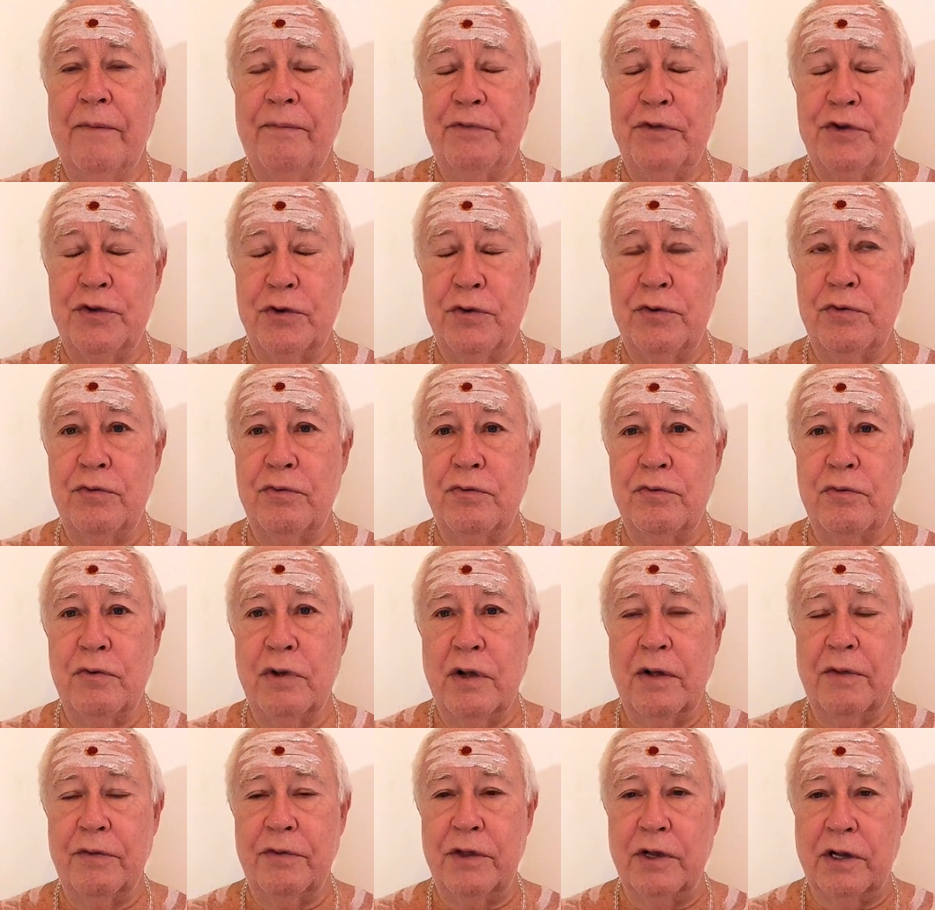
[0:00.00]
to
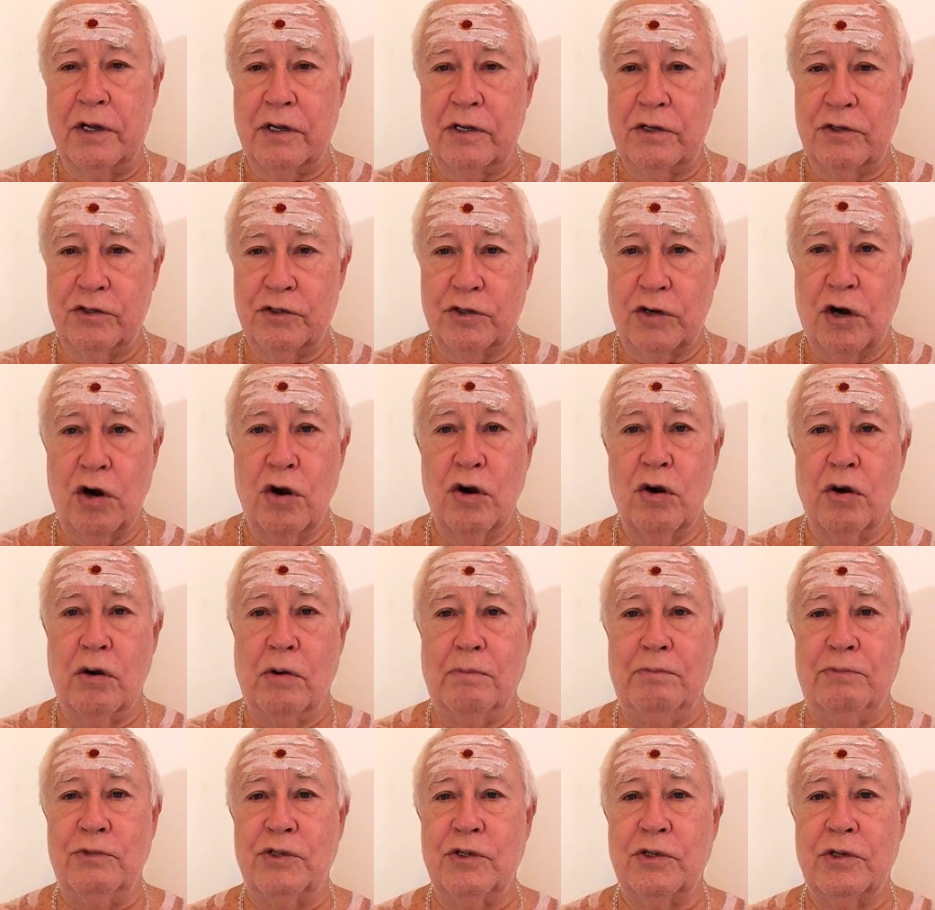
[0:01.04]
the
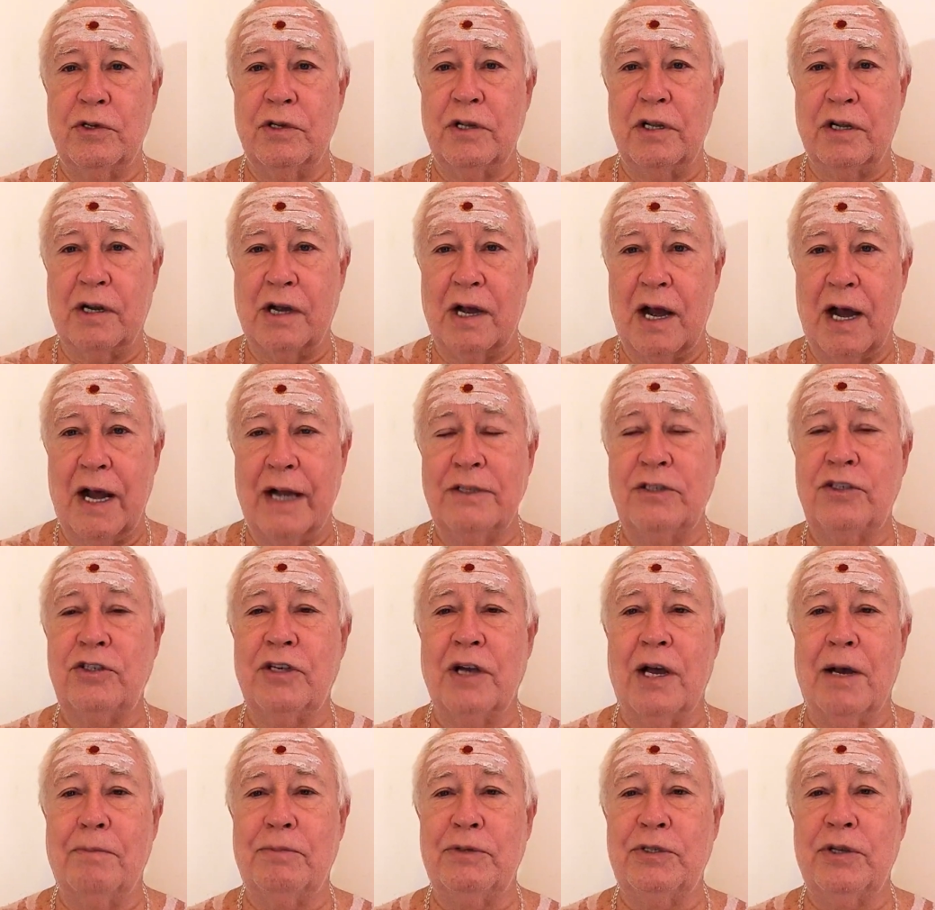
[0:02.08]
terms, the
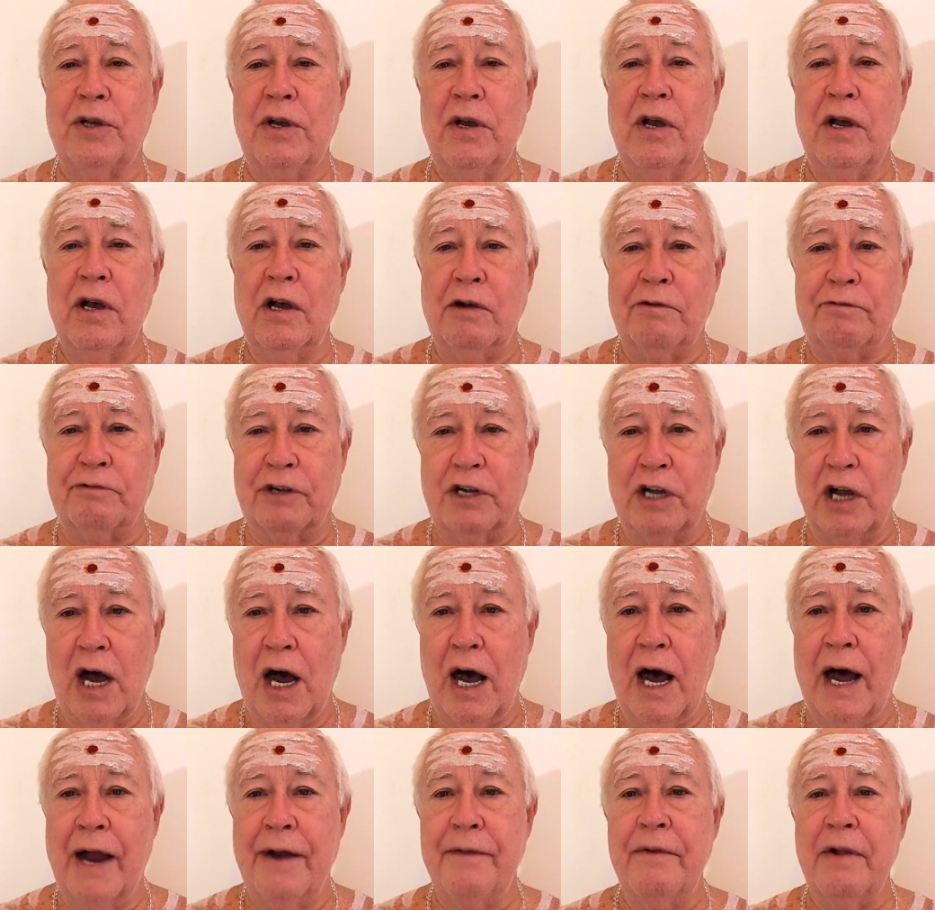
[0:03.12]
concepts of
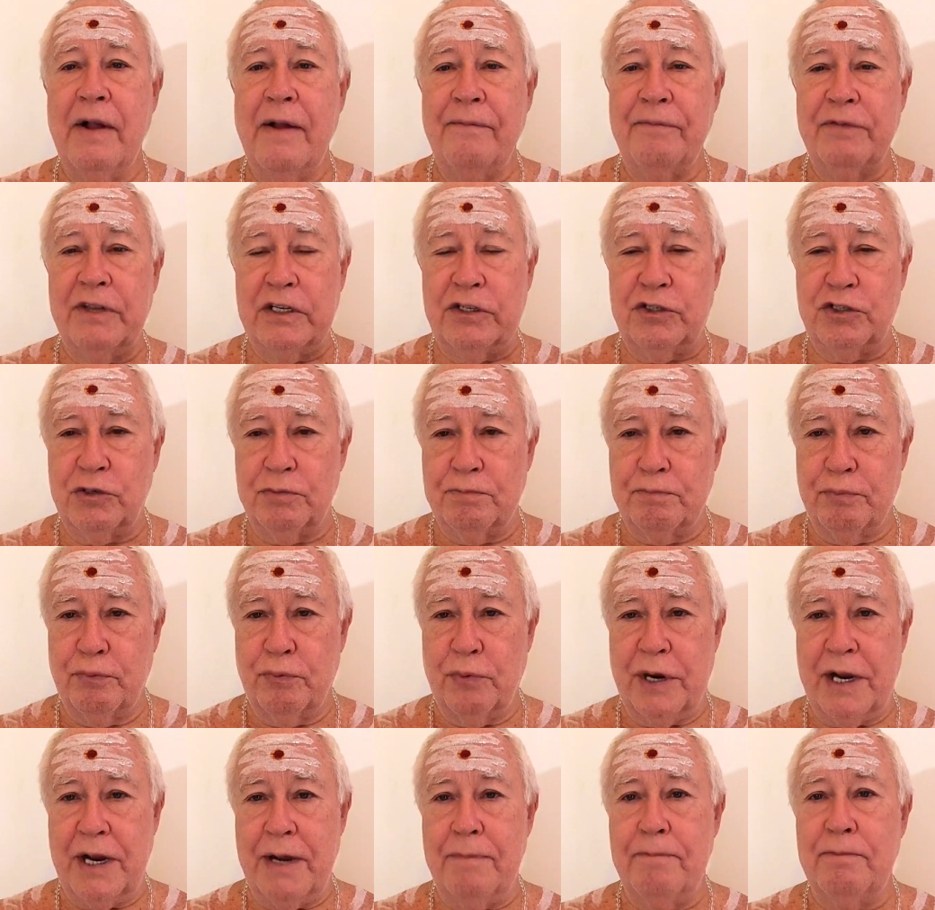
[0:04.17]
God, the
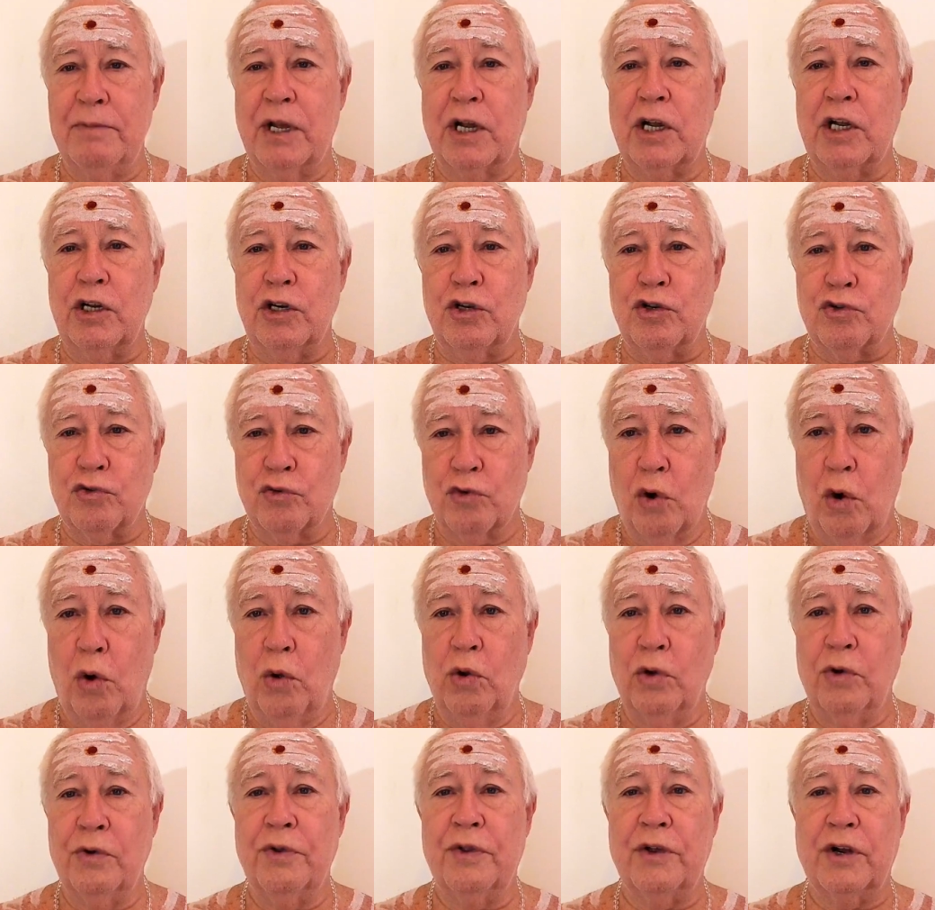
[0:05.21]
Supreme, the
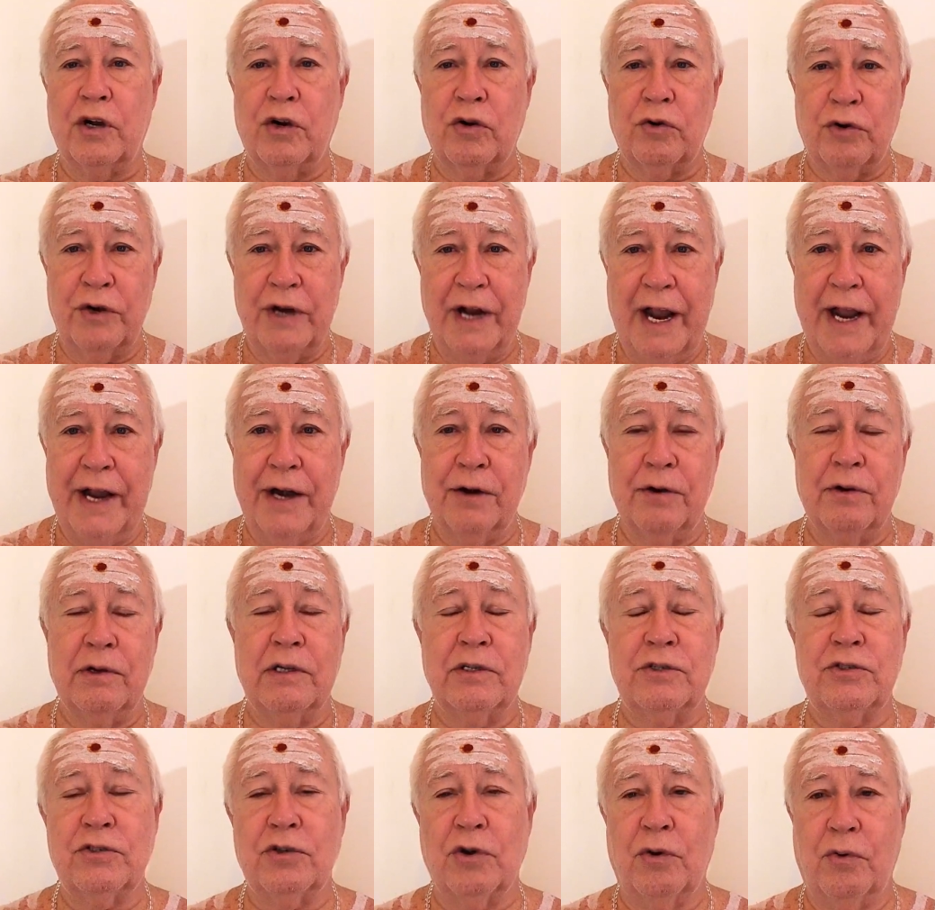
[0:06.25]
Controller, the Creator,
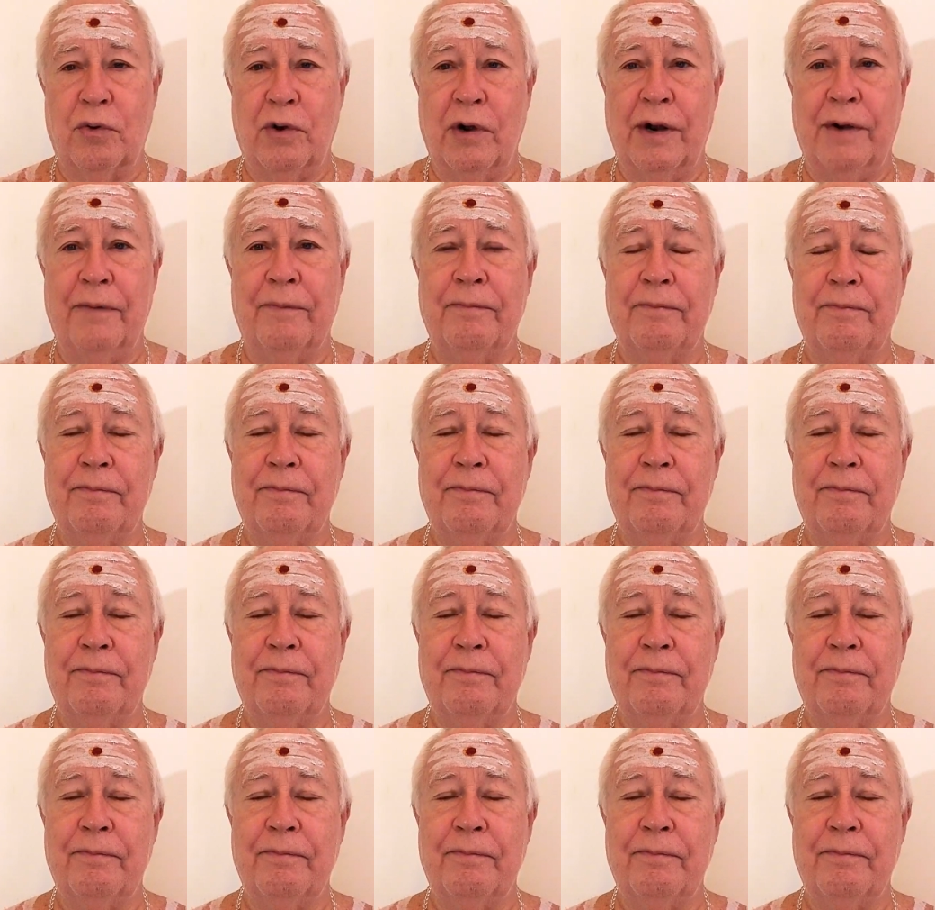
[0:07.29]
and so on.